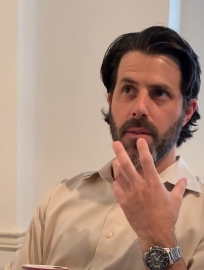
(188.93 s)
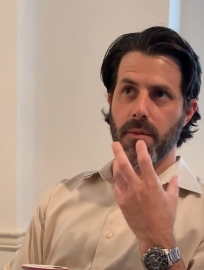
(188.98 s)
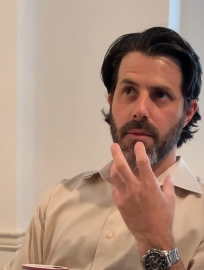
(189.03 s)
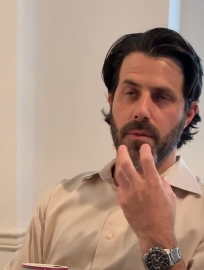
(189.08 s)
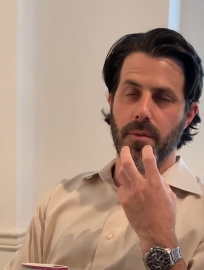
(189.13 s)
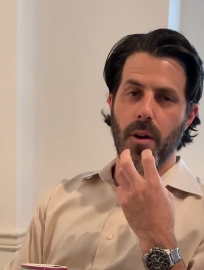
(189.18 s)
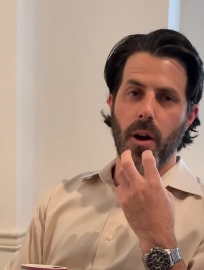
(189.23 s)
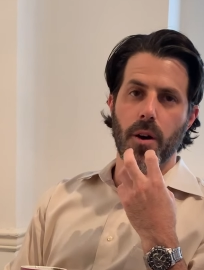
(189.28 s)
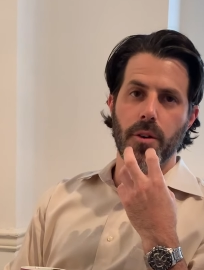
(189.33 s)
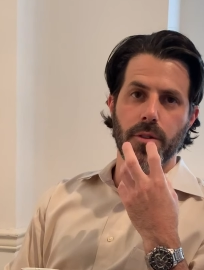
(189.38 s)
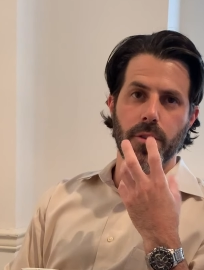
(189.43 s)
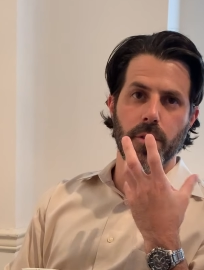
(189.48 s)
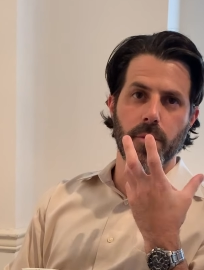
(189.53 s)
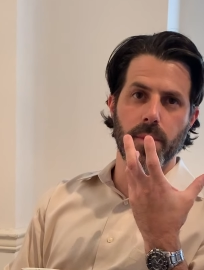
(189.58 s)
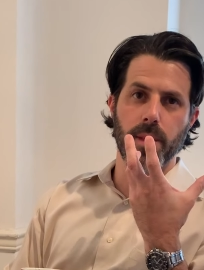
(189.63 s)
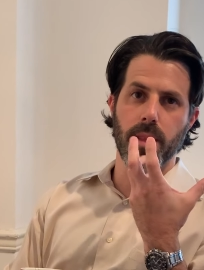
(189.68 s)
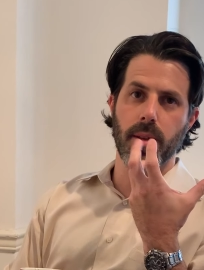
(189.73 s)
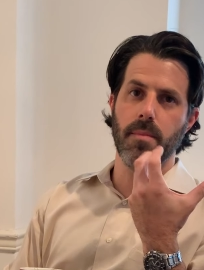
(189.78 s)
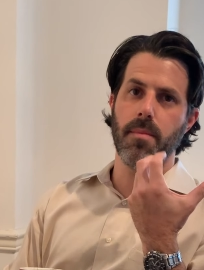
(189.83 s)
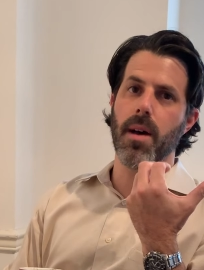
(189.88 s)
volume
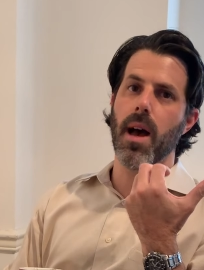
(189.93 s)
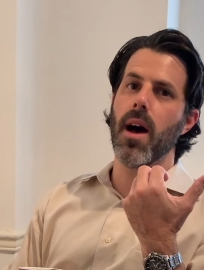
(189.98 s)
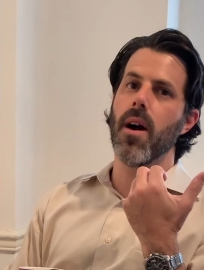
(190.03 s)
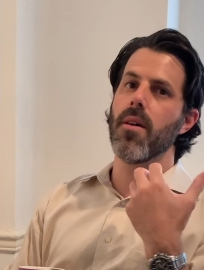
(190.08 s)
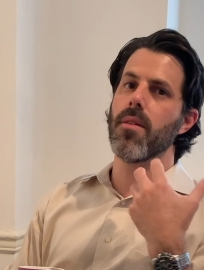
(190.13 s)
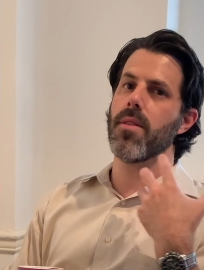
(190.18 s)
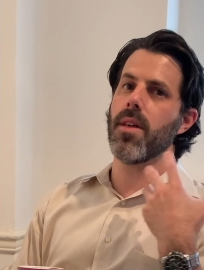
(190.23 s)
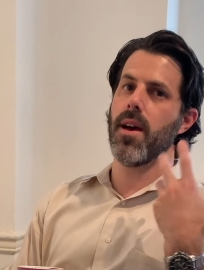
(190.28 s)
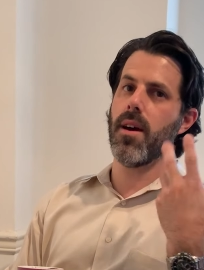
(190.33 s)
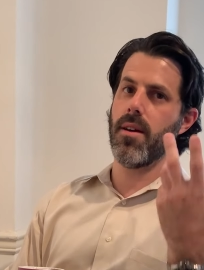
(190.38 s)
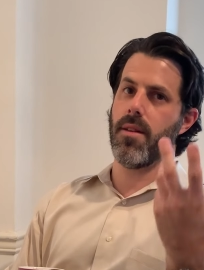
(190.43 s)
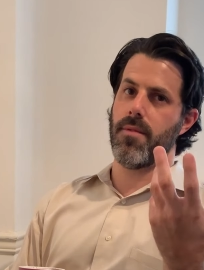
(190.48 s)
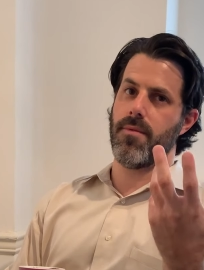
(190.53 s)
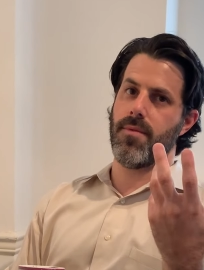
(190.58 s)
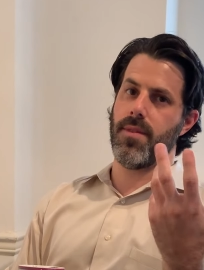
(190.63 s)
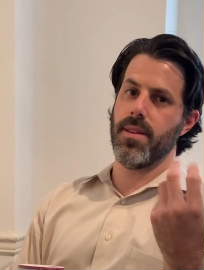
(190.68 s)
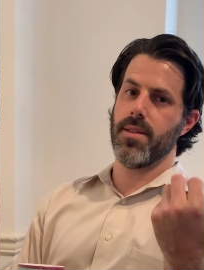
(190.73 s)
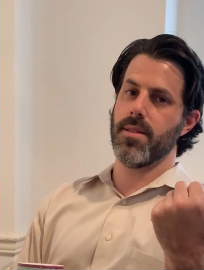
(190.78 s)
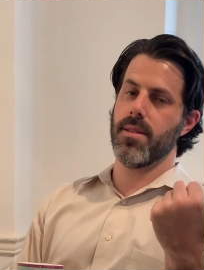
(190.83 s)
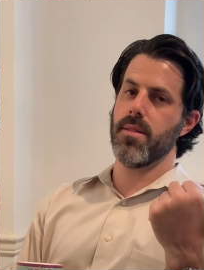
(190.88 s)
in the mouth, how it
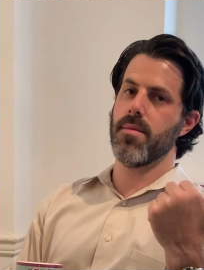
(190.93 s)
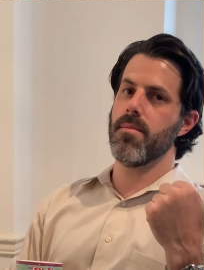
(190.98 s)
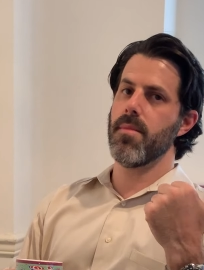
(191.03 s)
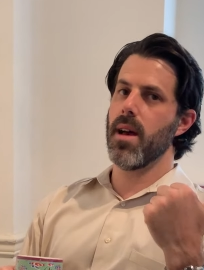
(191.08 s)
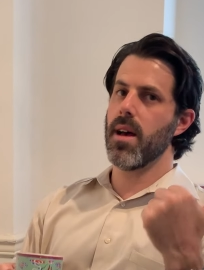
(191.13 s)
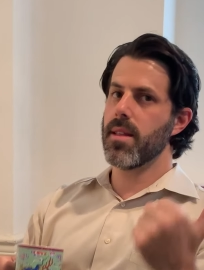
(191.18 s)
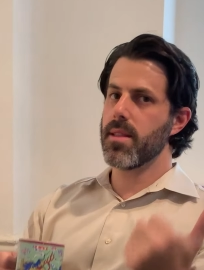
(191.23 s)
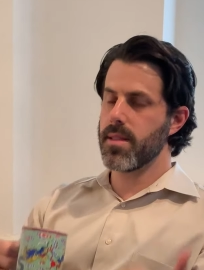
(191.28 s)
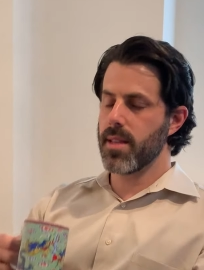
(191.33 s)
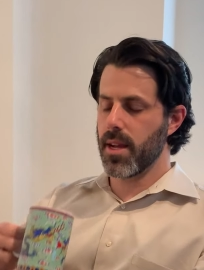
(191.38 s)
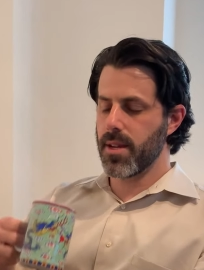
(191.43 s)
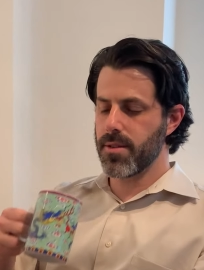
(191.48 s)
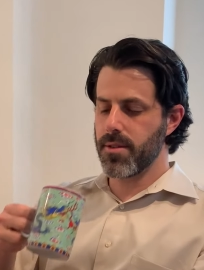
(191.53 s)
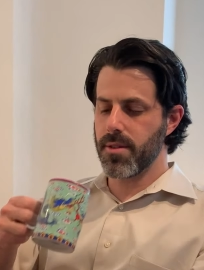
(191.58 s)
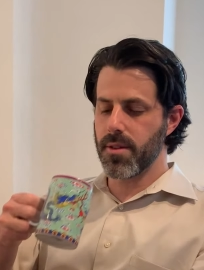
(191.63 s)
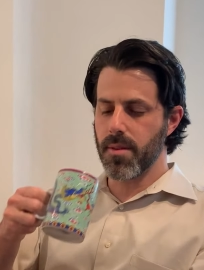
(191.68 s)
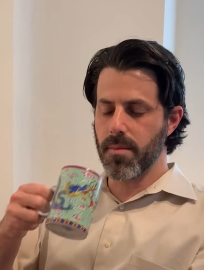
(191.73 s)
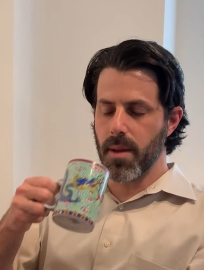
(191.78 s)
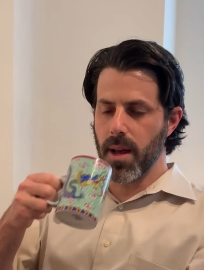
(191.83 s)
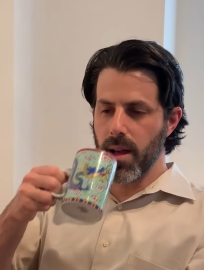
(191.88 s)
feels in the mouth, texture
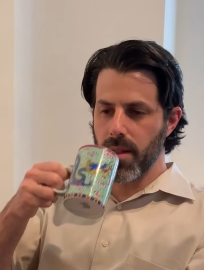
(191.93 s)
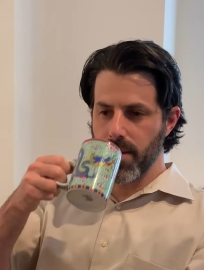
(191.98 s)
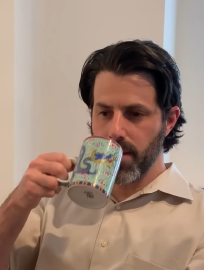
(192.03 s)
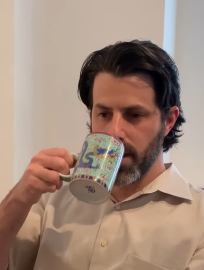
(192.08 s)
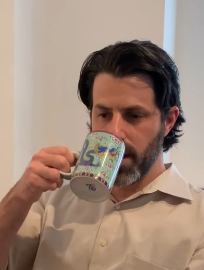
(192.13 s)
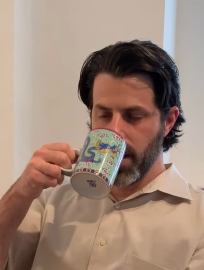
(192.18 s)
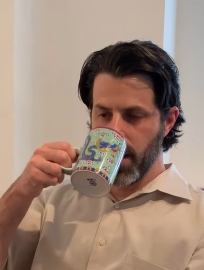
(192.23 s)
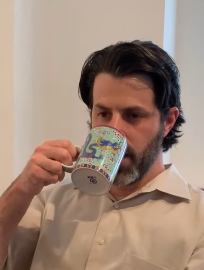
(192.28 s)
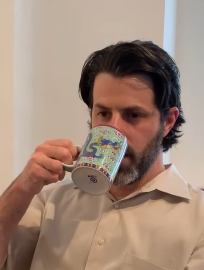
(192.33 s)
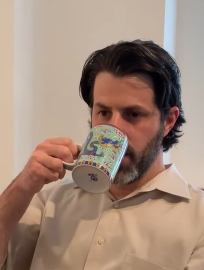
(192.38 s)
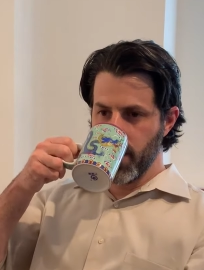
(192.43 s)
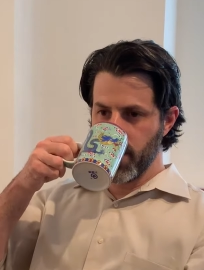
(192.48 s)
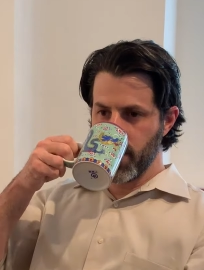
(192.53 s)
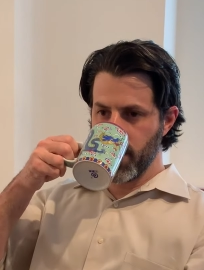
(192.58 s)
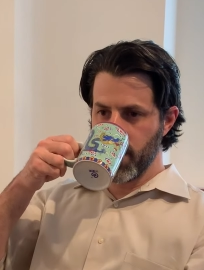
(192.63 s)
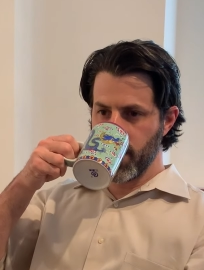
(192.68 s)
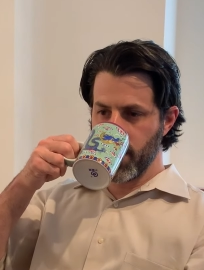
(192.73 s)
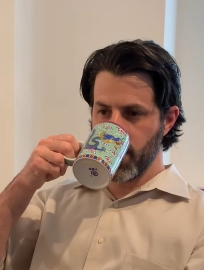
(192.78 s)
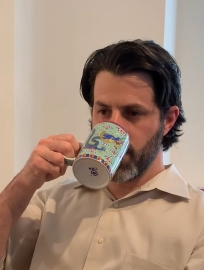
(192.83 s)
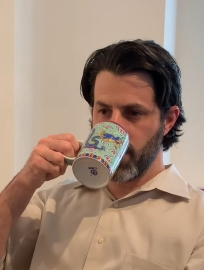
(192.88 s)
in the mouth.
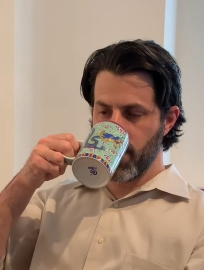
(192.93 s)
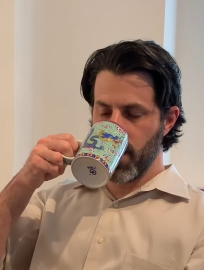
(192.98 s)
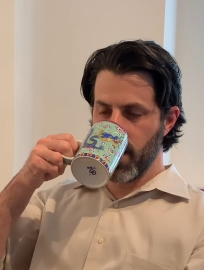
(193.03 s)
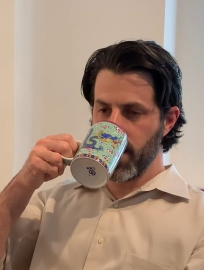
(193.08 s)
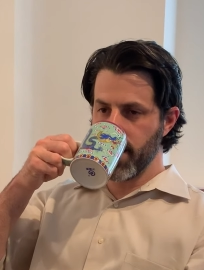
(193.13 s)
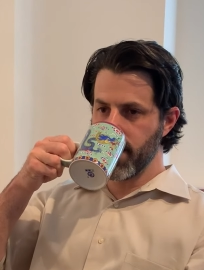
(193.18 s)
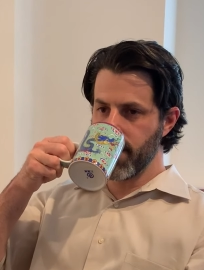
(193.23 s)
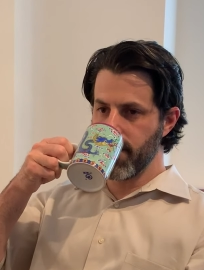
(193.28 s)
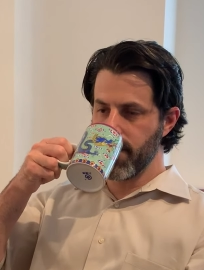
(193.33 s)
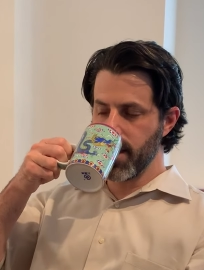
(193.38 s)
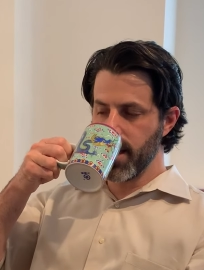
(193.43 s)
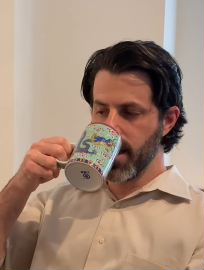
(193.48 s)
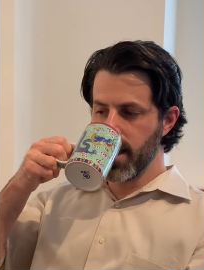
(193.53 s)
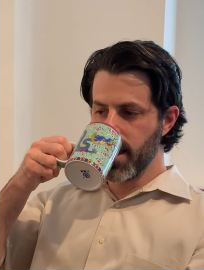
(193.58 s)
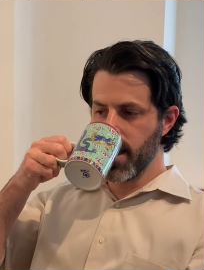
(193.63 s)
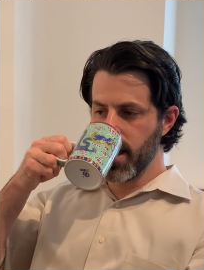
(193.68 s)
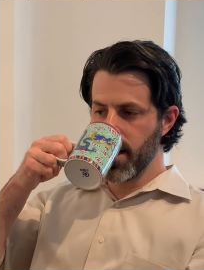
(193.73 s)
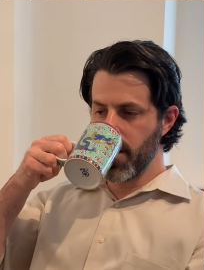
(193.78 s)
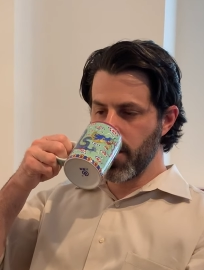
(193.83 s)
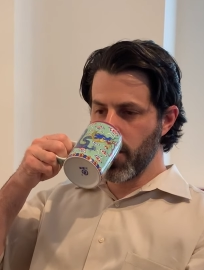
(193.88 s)
So this is a relatively
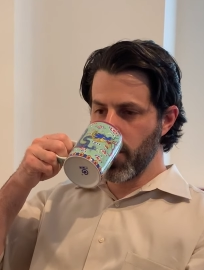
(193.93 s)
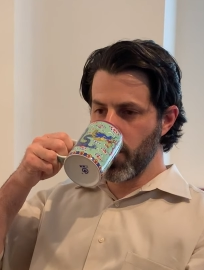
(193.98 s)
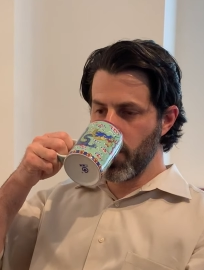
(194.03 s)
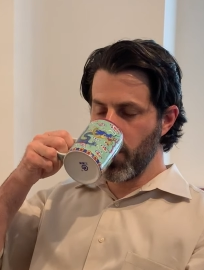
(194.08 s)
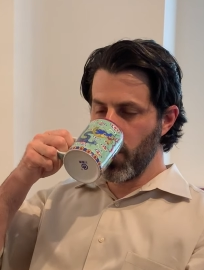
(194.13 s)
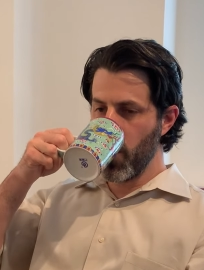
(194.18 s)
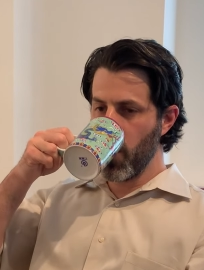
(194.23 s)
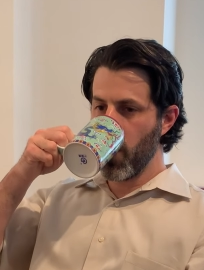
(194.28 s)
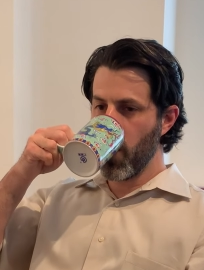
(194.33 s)
thin herb.